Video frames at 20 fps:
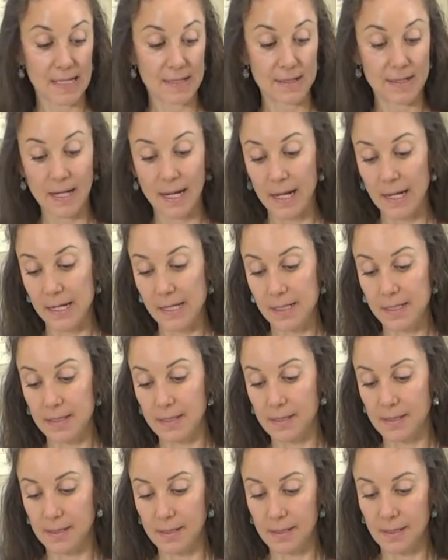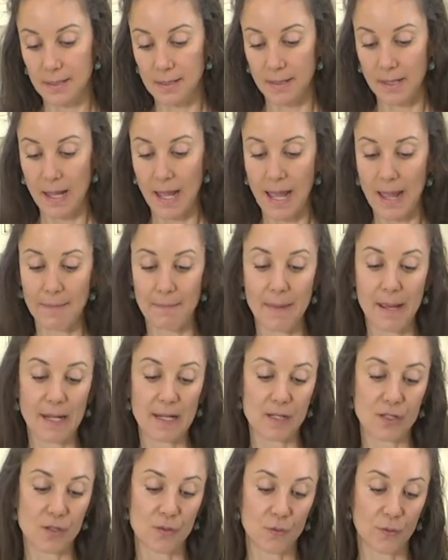dates, and
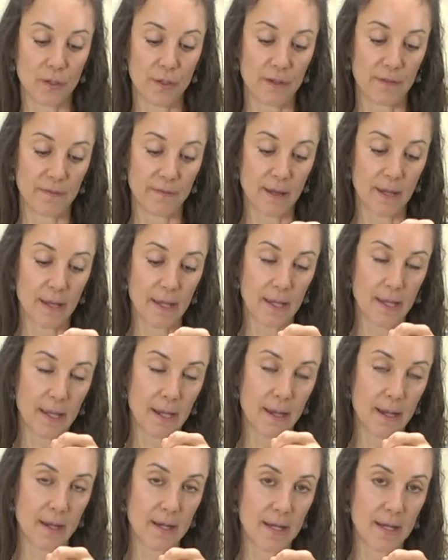make sort of a